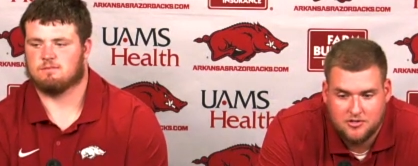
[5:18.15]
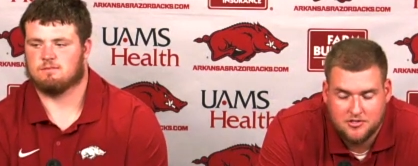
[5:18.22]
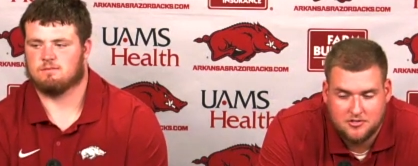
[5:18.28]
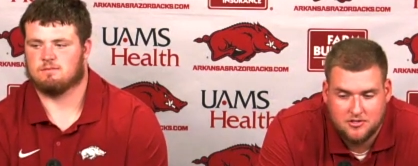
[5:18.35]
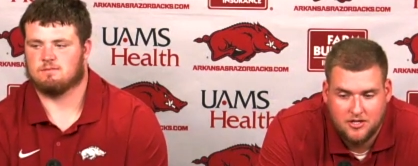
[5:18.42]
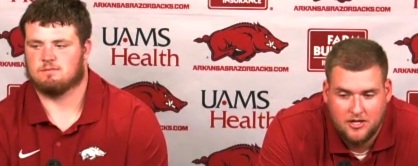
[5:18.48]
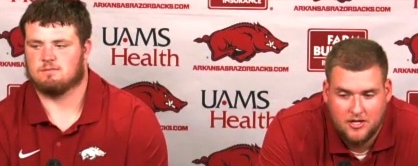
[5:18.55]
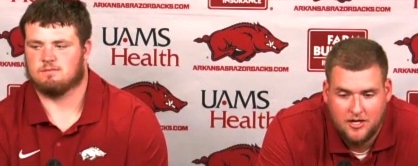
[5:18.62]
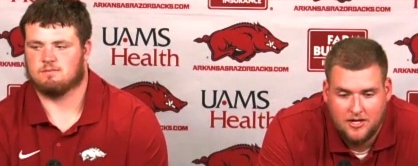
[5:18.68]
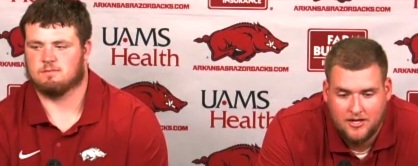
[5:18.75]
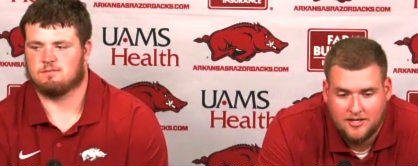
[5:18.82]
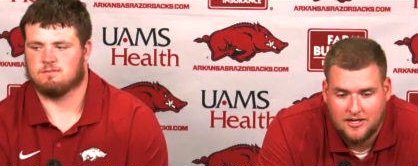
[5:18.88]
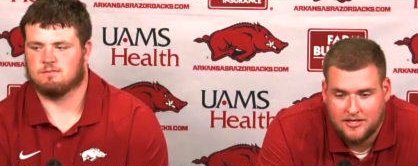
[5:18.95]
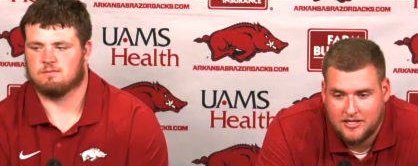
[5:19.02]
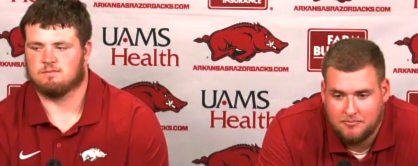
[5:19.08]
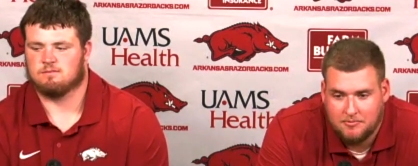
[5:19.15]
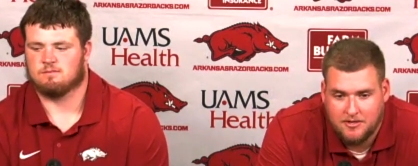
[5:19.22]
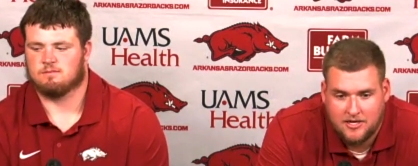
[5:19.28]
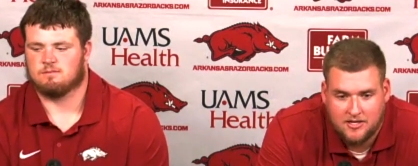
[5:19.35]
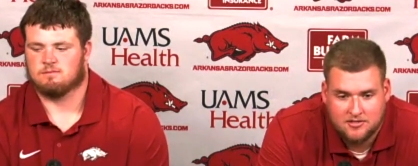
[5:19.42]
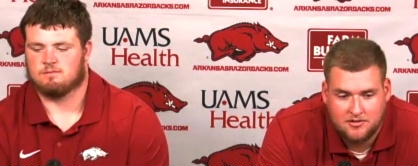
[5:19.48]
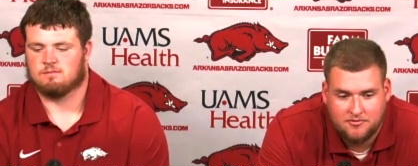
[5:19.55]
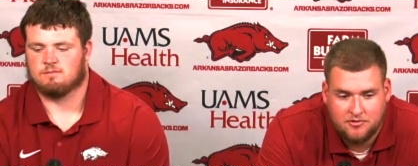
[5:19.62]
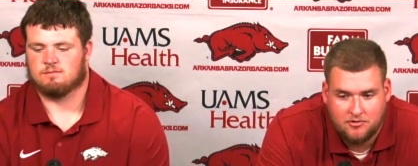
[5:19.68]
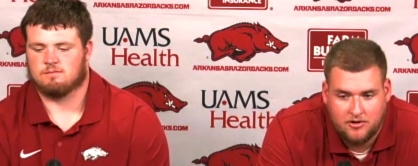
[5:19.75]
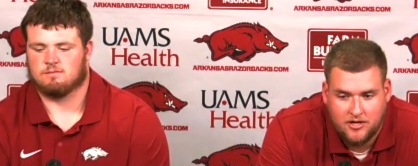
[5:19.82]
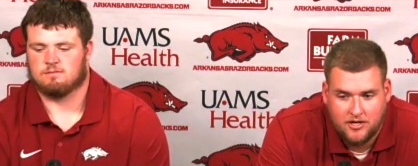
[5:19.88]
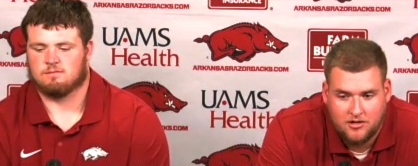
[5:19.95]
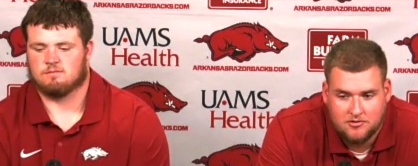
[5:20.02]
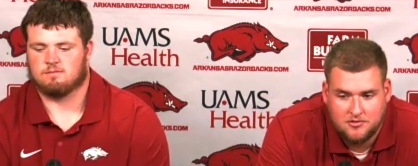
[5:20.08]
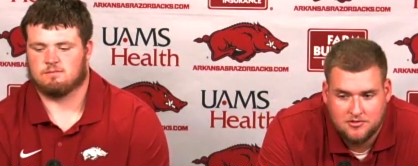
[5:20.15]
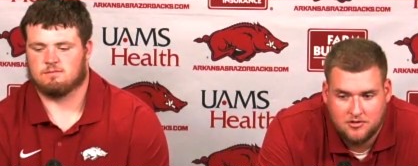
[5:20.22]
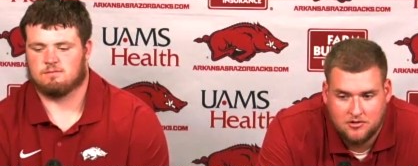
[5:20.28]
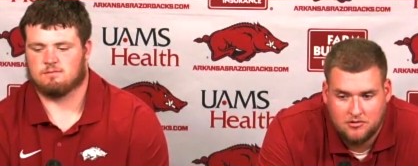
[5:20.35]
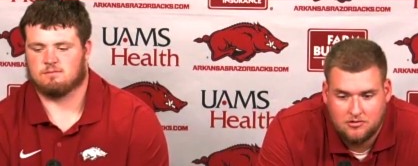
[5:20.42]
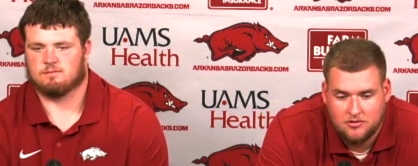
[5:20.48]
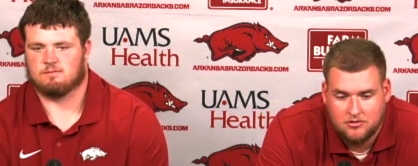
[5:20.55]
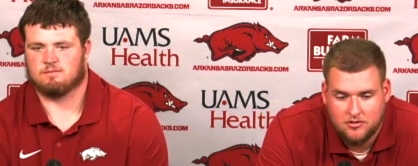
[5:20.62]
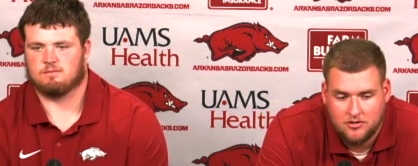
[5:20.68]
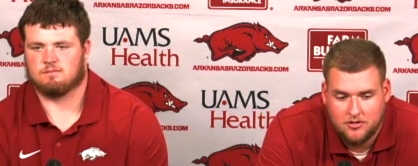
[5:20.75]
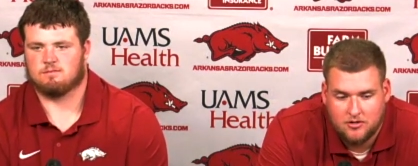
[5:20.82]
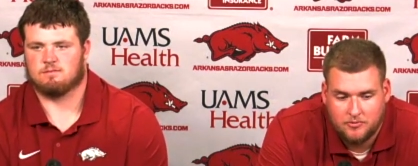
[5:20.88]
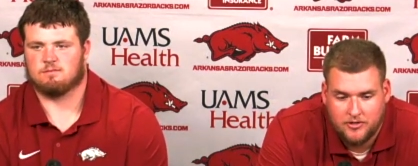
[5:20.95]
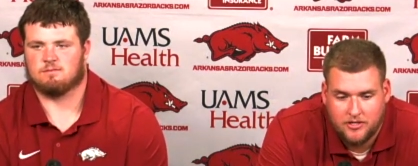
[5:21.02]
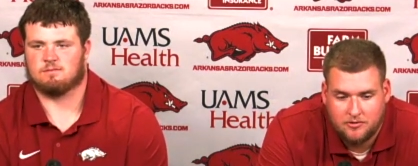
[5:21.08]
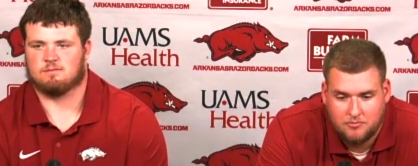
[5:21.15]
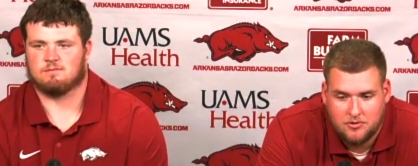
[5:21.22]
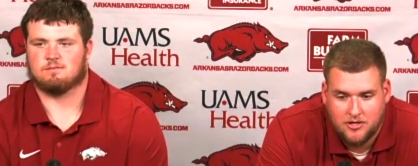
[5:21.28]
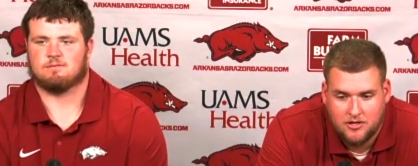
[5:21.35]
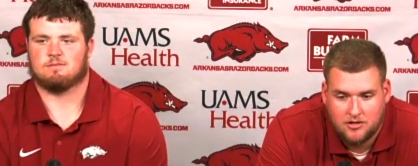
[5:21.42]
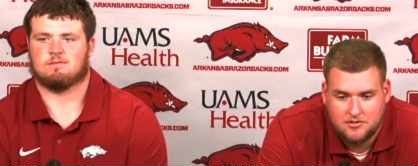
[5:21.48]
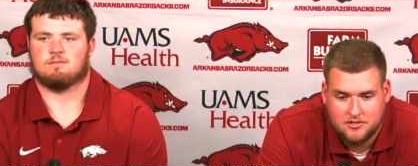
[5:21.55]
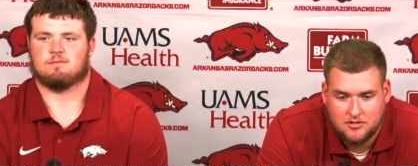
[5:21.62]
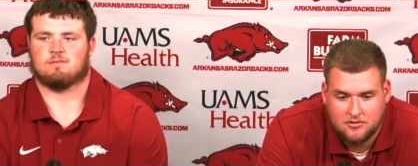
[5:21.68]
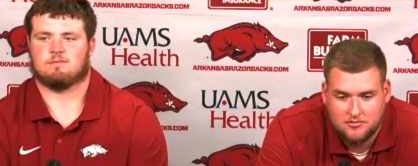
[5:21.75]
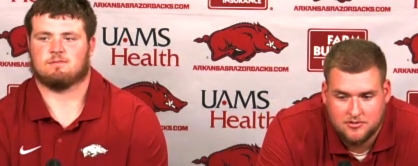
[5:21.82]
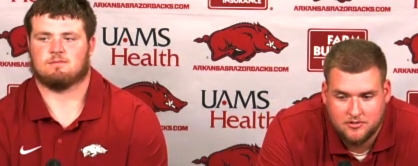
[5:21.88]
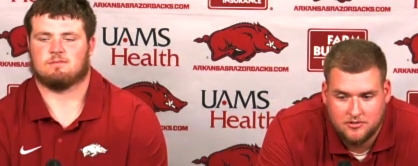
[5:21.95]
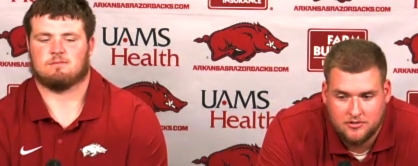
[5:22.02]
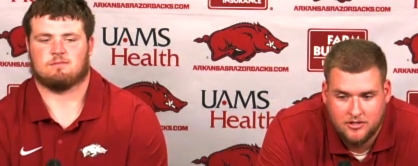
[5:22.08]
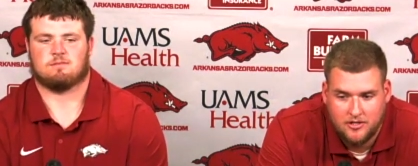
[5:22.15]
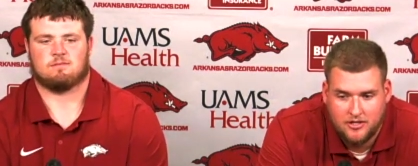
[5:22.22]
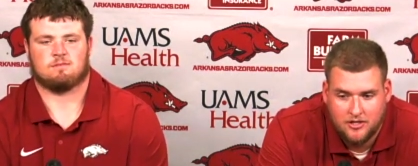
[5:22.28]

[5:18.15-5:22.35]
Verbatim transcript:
Speaker 1: It's just you know, keeping guys off the ground. So uh, we need to start ourselves and